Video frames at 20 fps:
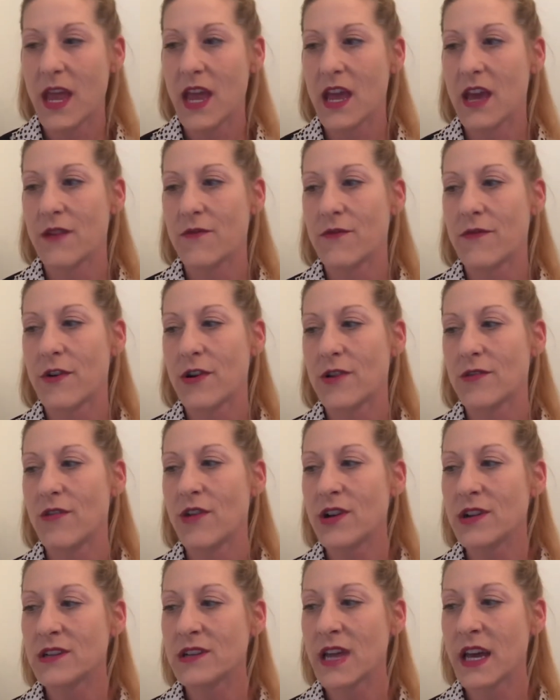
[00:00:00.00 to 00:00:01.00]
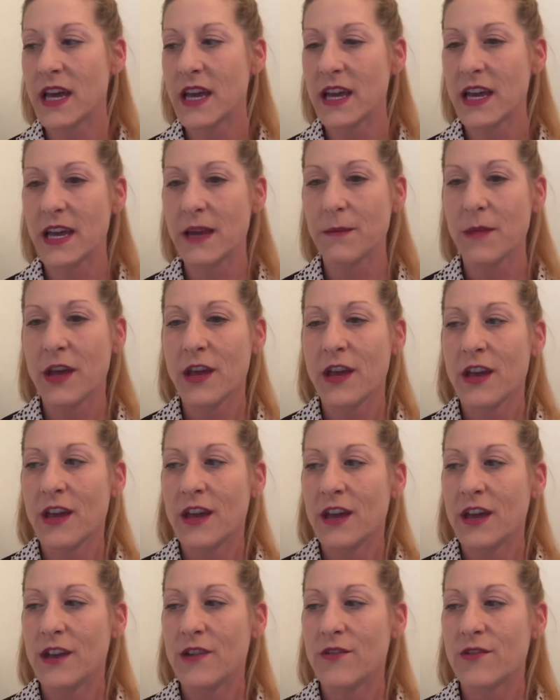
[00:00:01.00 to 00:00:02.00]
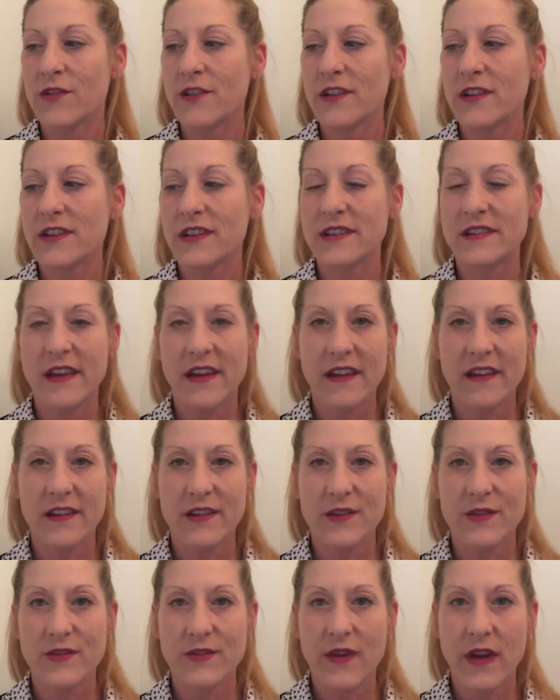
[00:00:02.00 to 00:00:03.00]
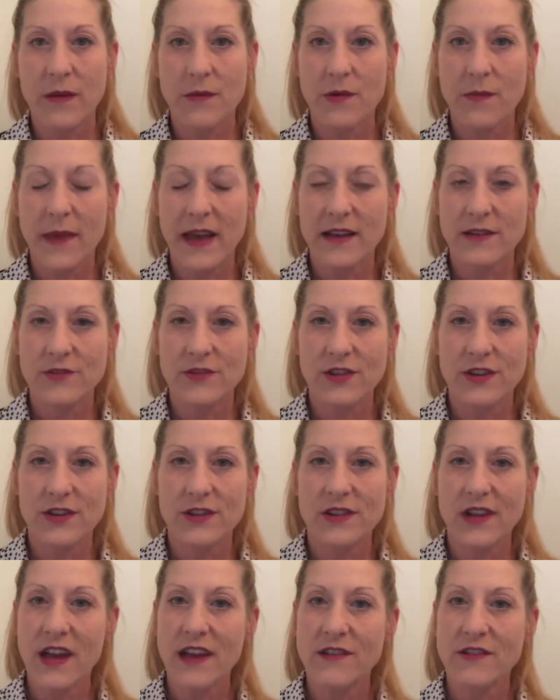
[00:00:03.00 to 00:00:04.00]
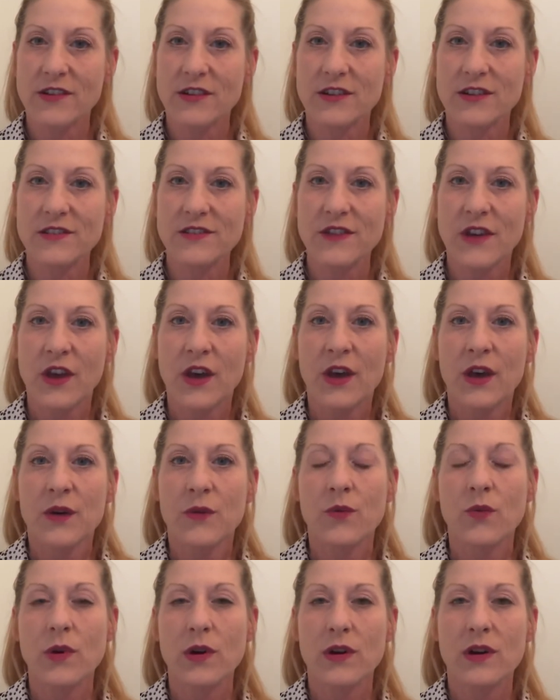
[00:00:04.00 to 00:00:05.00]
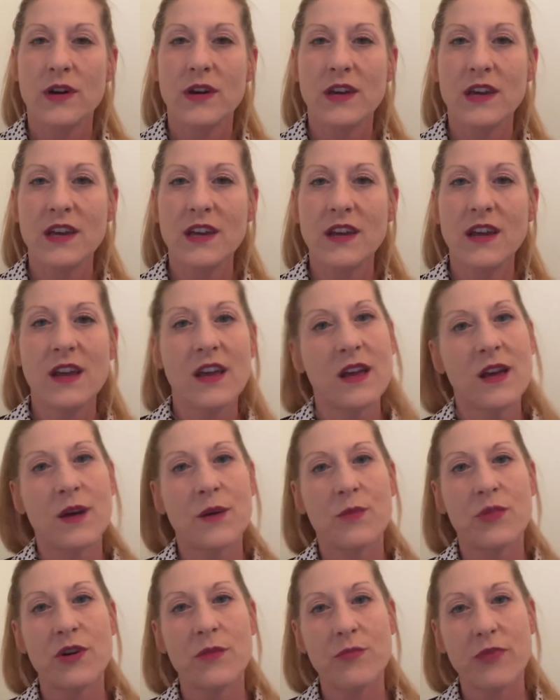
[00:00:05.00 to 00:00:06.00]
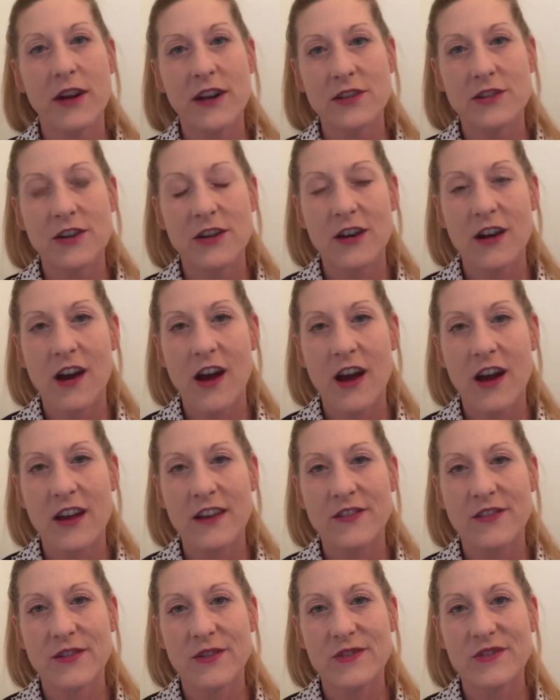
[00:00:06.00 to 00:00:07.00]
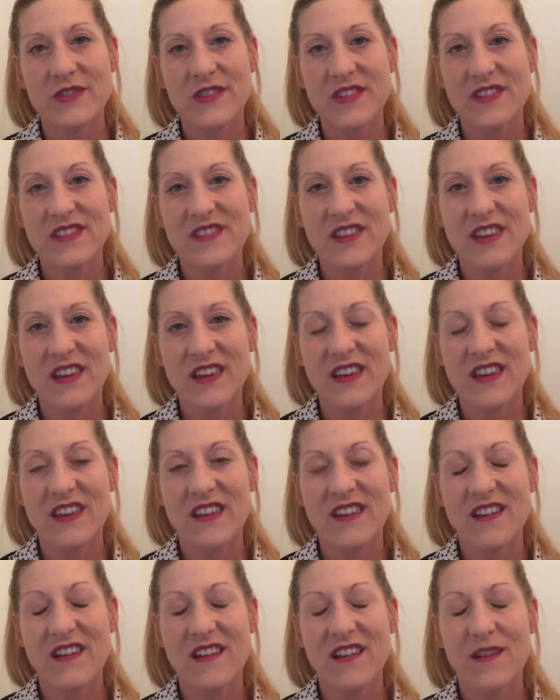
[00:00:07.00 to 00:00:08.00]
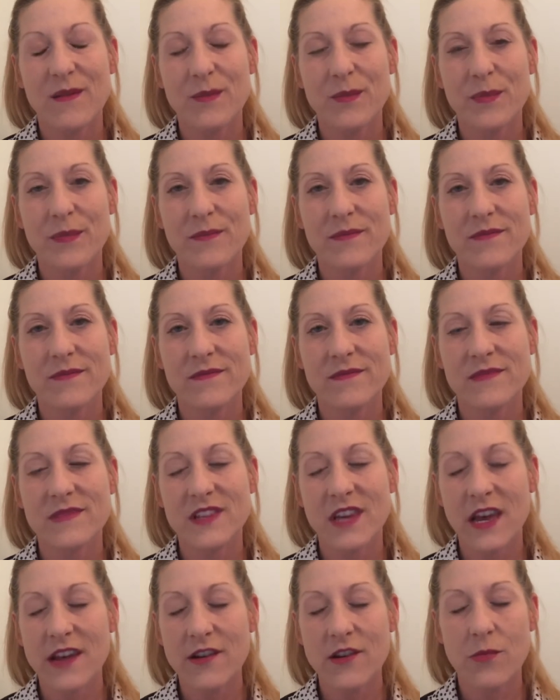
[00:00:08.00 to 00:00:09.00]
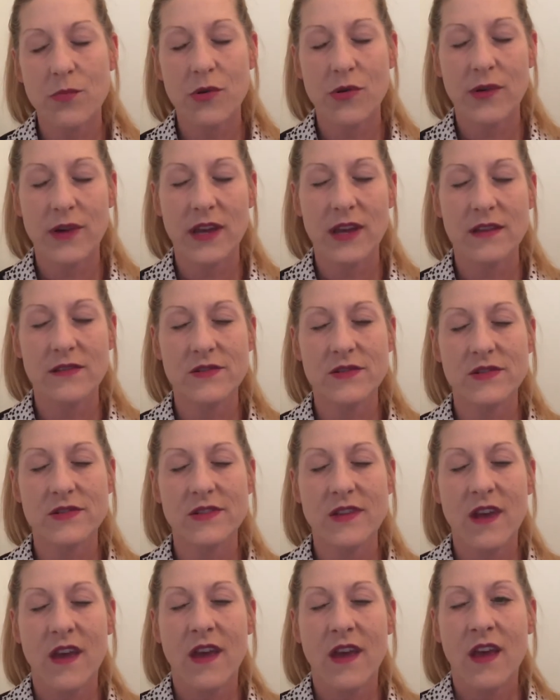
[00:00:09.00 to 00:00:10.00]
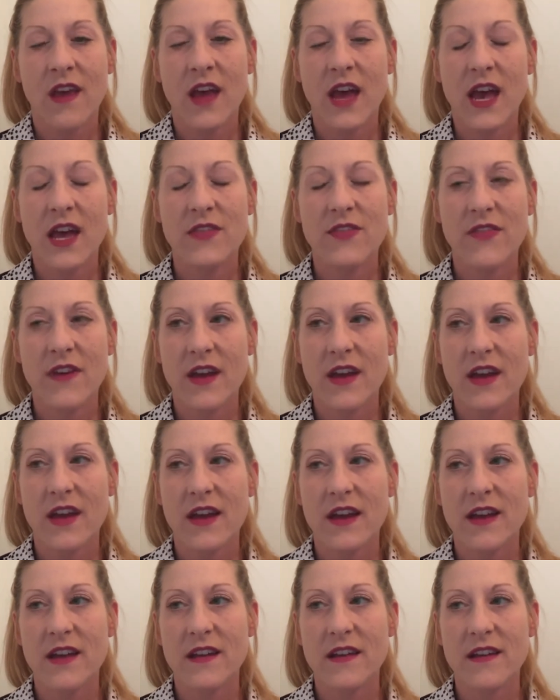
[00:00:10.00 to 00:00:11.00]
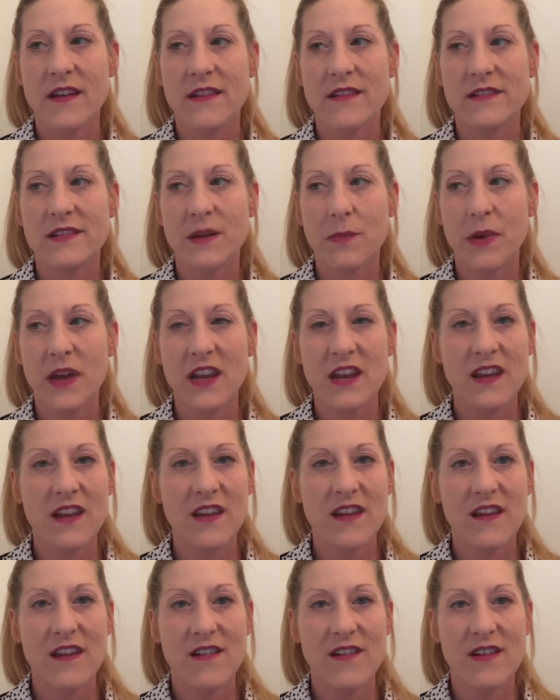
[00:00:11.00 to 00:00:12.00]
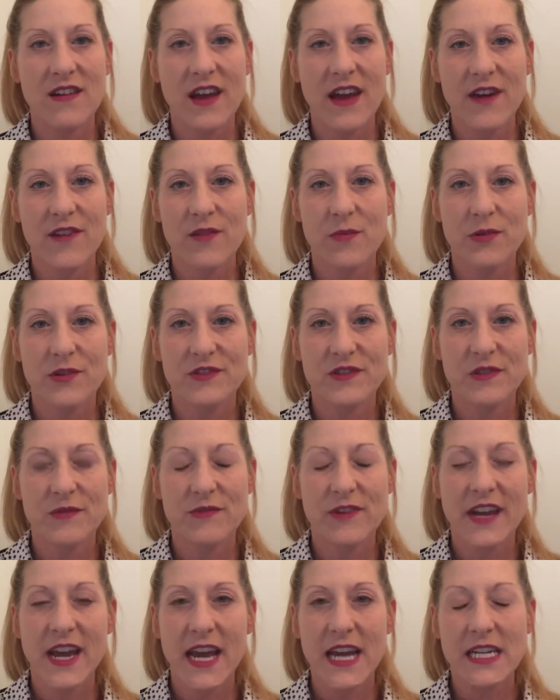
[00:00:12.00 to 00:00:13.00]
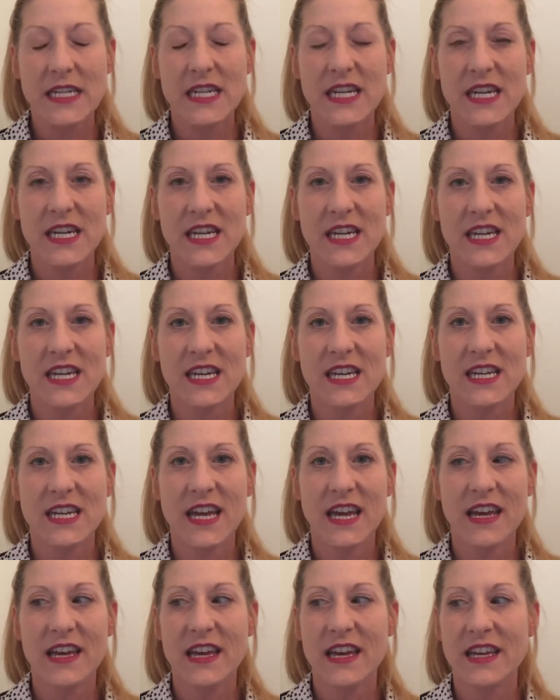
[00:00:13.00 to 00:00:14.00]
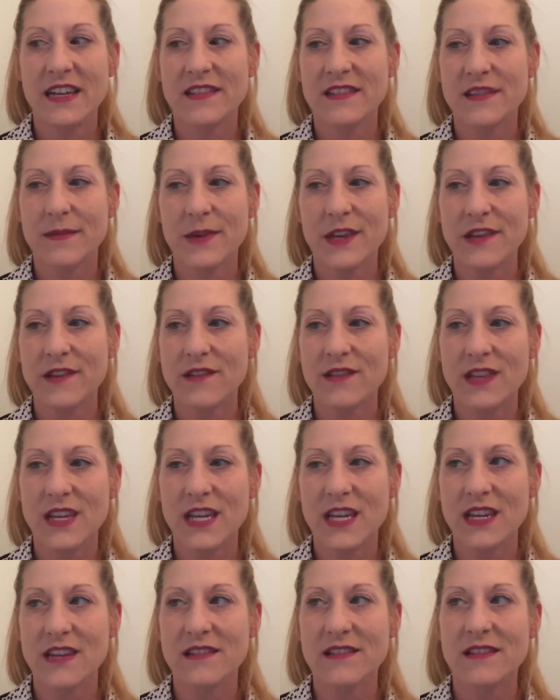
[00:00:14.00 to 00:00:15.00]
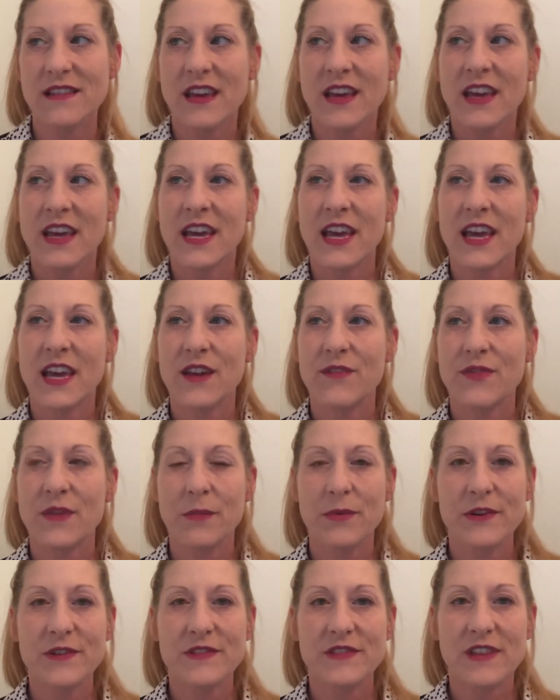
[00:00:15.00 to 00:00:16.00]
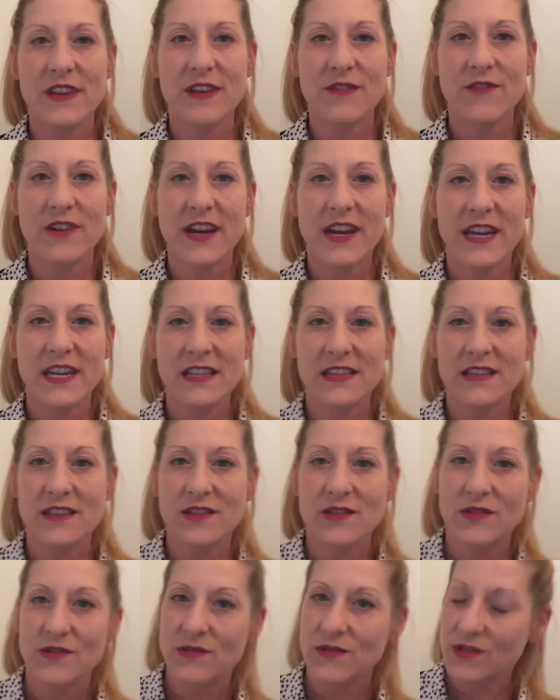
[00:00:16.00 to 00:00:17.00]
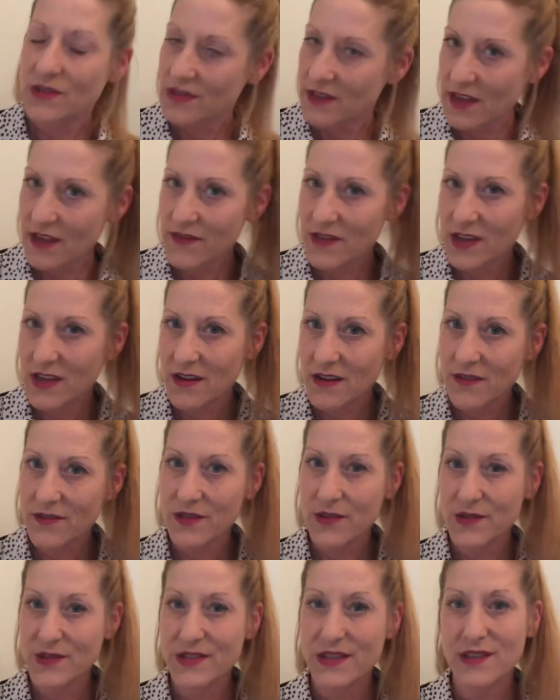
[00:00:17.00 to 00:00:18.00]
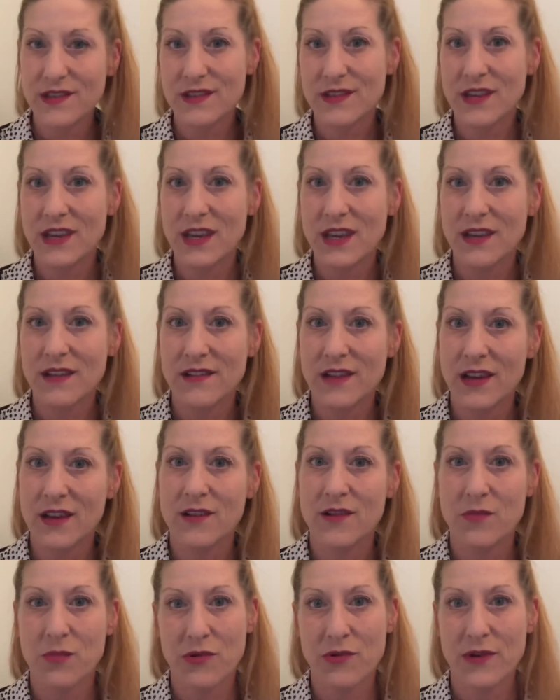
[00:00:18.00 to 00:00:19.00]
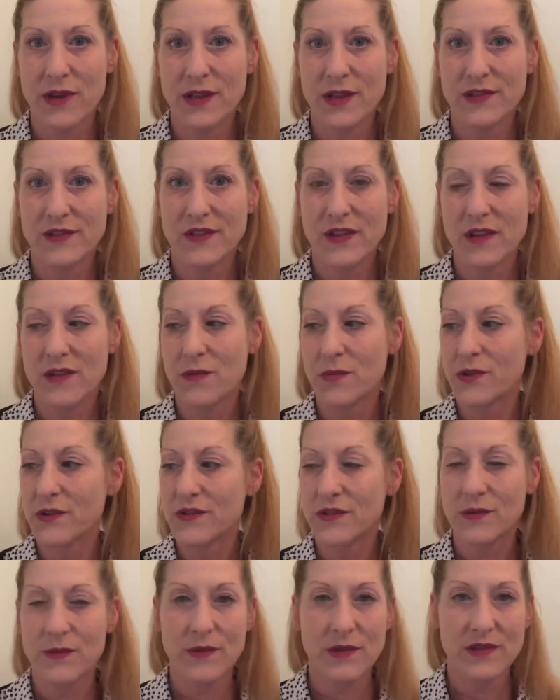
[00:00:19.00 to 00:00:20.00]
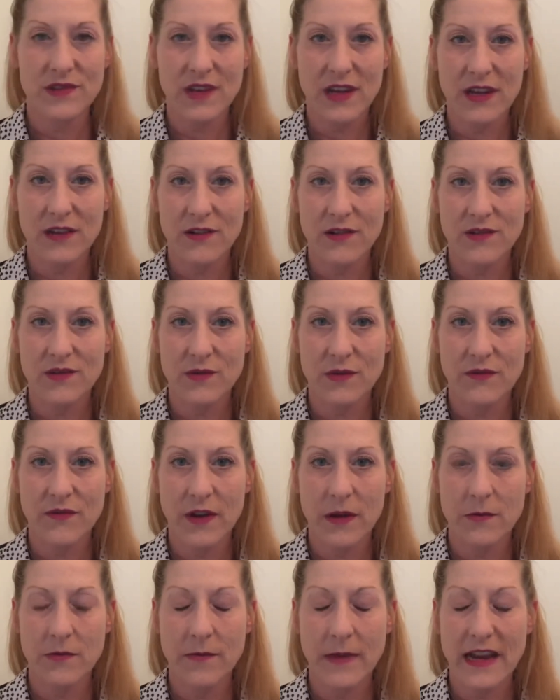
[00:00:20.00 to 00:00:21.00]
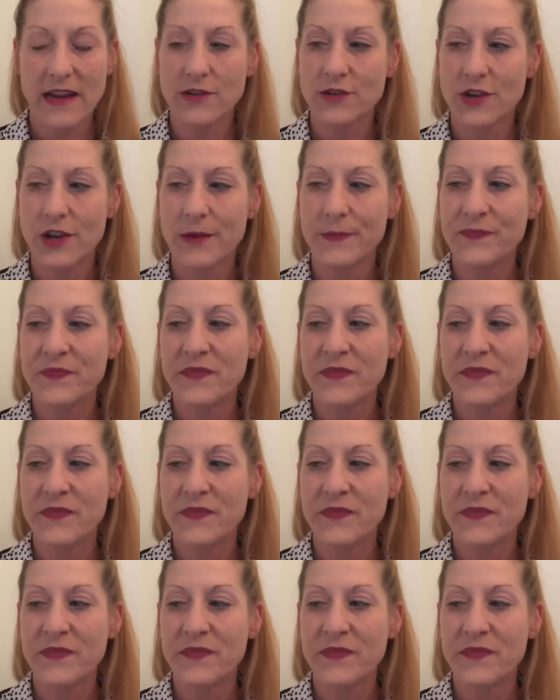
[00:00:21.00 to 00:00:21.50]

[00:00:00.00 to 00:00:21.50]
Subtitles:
And for a long time, in order to diagnose fibromyalgia, doctors would put pressure on those 16 tender points, and then depending on how the person reacted and some other things, if the person reacted to 11 of those 16 tender points, then the person was diagnosed with fibromyalgia.